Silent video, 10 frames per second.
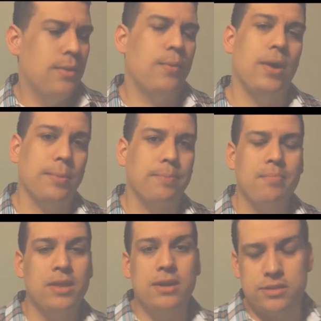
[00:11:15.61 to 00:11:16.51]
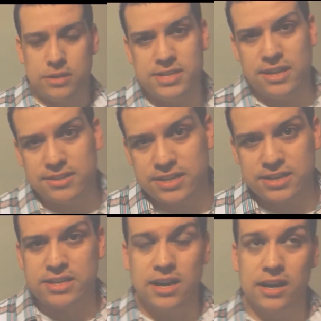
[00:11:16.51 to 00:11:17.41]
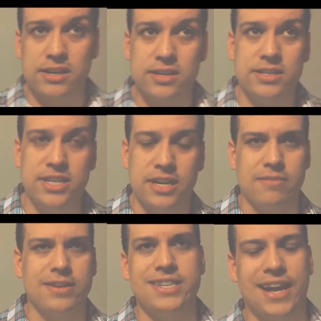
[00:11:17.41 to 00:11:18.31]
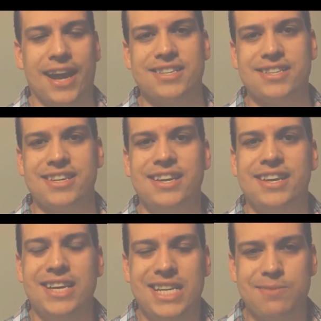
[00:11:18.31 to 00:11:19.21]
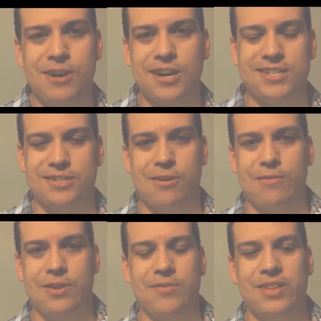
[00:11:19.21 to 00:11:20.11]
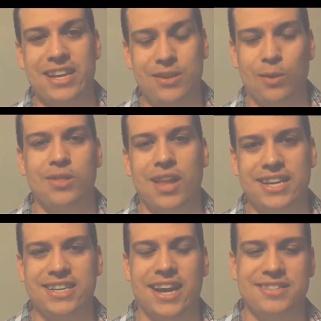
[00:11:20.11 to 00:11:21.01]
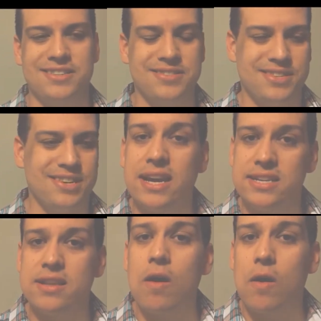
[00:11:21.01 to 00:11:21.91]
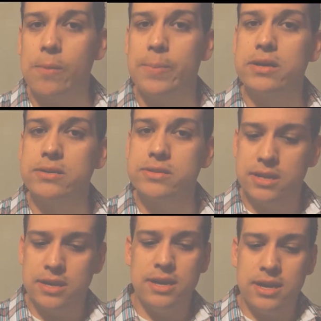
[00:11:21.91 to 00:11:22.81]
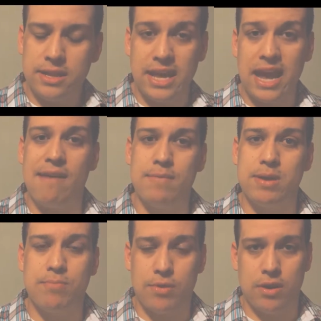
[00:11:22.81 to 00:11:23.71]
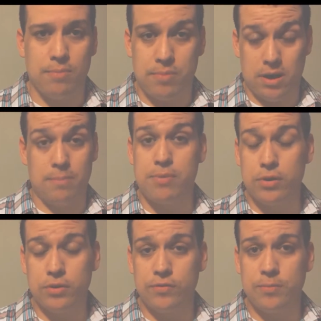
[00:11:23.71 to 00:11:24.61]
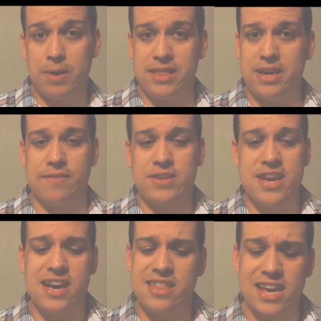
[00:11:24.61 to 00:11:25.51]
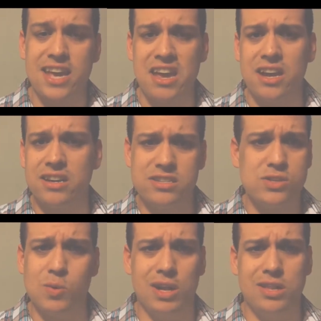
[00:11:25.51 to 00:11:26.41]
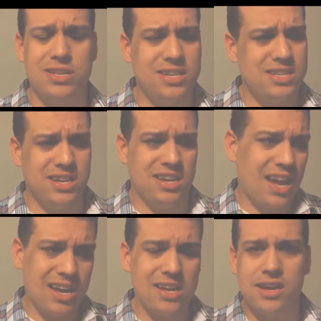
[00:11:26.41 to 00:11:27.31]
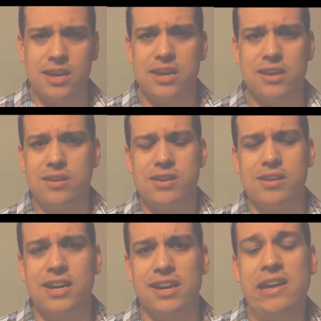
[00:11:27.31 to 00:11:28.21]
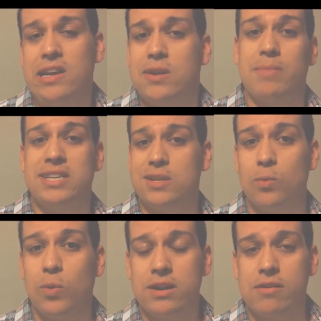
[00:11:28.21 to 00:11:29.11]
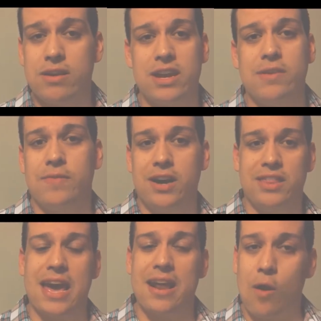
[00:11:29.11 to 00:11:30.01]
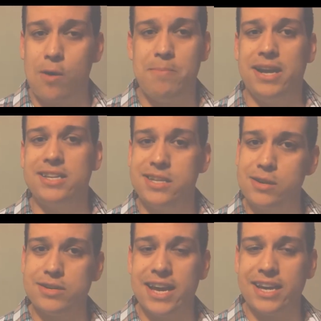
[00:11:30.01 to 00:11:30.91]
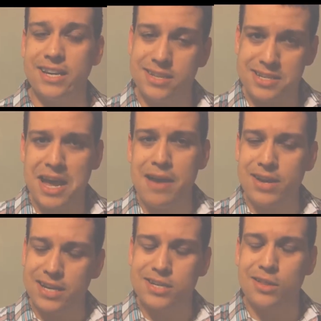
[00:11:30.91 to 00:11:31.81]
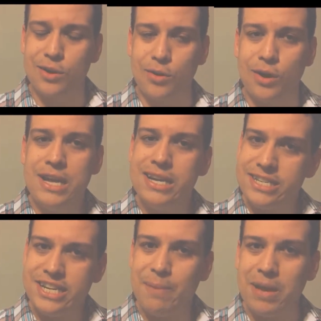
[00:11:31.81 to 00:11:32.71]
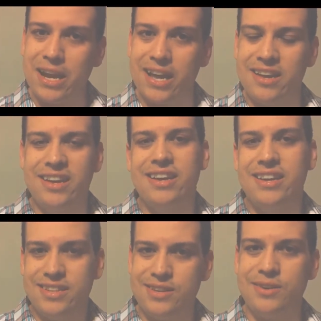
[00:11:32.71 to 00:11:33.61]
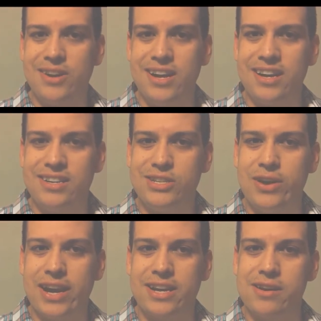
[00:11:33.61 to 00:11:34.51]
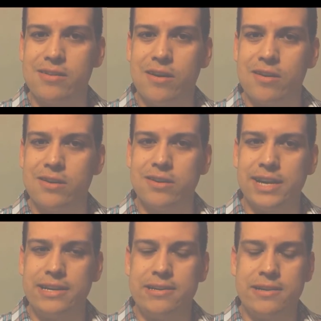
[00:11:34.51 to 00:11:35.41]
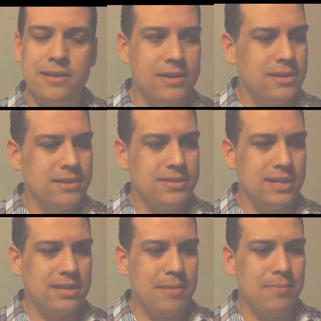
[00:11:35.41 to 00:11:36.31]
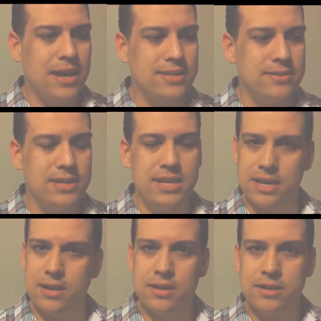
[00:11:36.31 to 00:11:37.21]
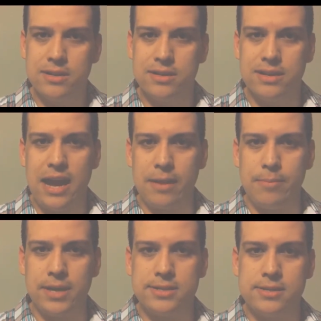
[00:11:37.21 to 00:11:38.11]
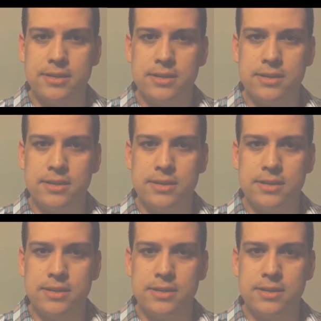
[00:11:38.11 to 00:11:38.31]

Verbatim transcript: Well, turns out the young generation actually is very conservative and they don't like tattoos. So, yes, there are pills. They have been pr uh, approved by the FDA. They can just swallow this and hey, you know, you're good. Makes you wonder if uh, that heart medicine you're taking doesn't have an extra little chip in it to uh, track your heart and send that back to the, the database.